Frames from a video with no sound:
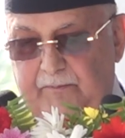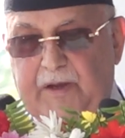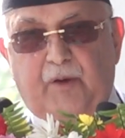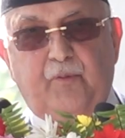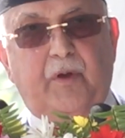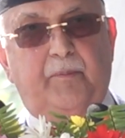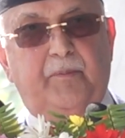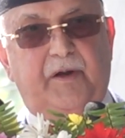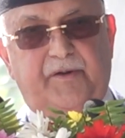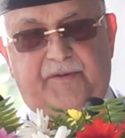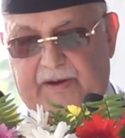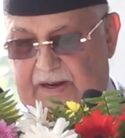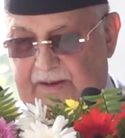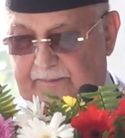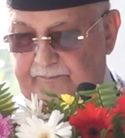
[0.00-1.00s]
valuable
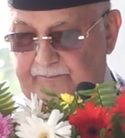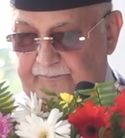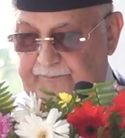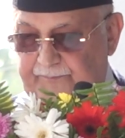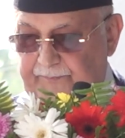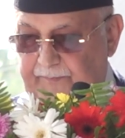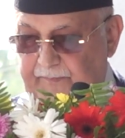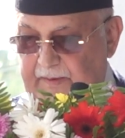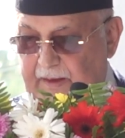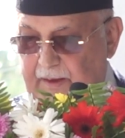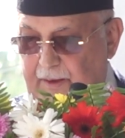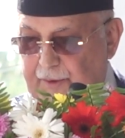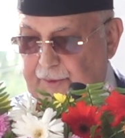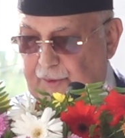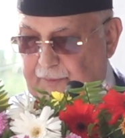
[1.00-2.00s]
time.
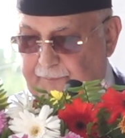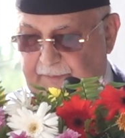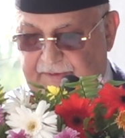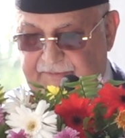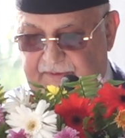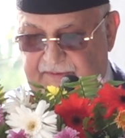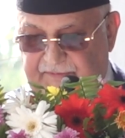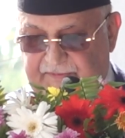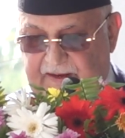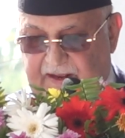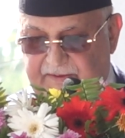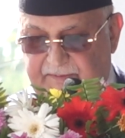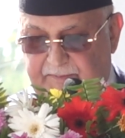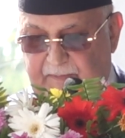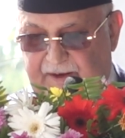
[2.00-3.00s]
Your presence
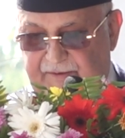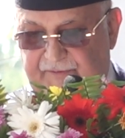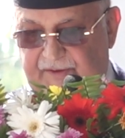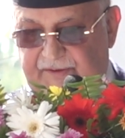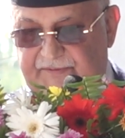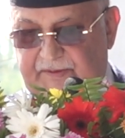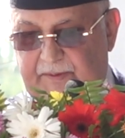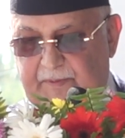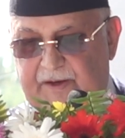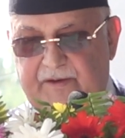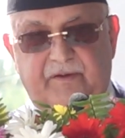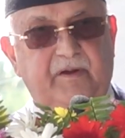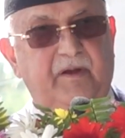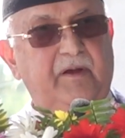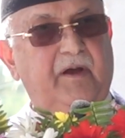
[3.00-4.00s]
has made this
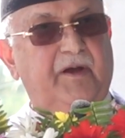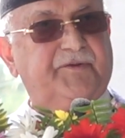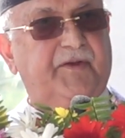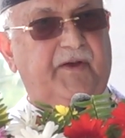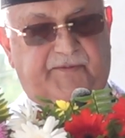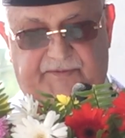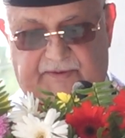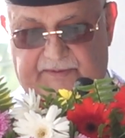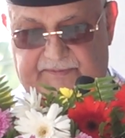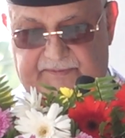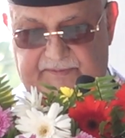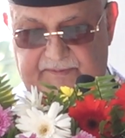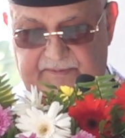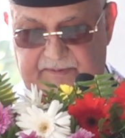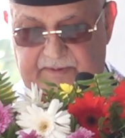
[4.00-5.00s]
event a
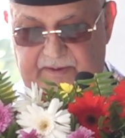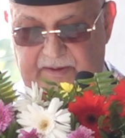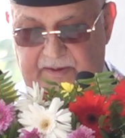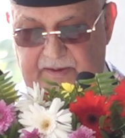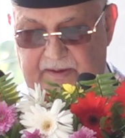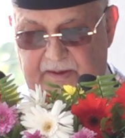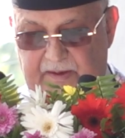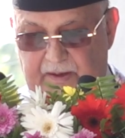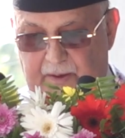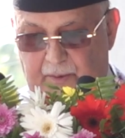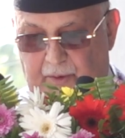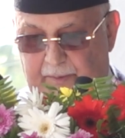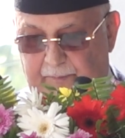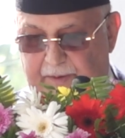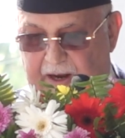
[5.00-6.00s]
success. On